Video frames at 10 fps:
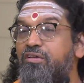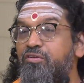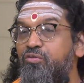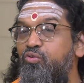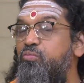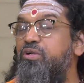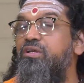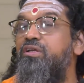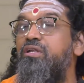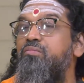
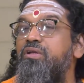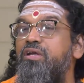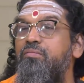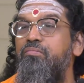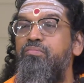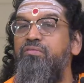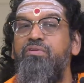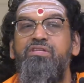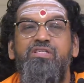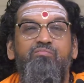nobody can be happy
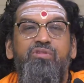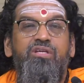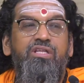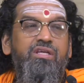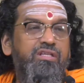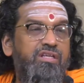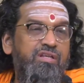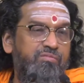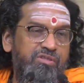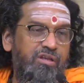with something other than
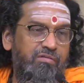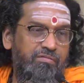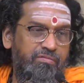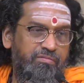himself.